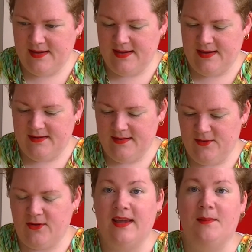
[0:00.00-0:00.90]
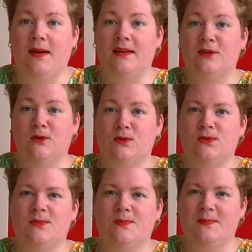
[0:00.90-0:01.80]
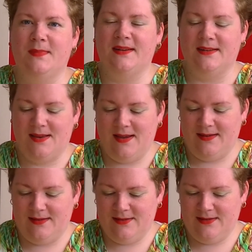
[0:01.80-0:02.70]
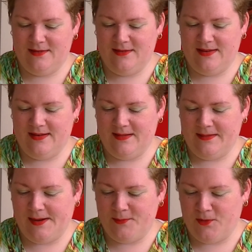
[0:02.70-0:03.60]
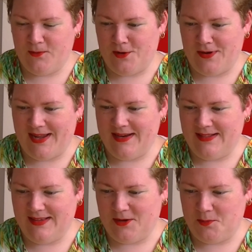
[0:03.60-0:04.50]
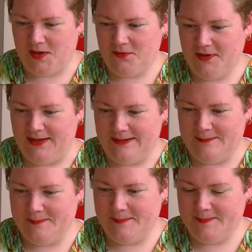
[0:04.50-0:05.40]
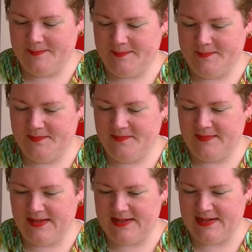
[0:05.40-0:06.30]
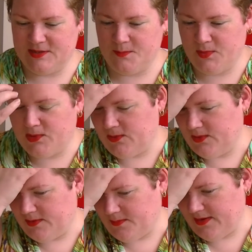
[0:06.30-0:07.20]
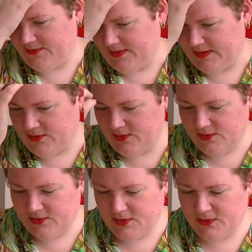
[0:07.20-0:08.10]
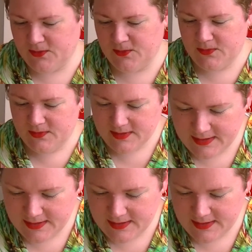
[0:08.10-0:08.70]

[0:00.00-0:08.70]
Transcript: and looking at my toes because I'm not wearing anything on my feet. And there's a ball under my feet. Also a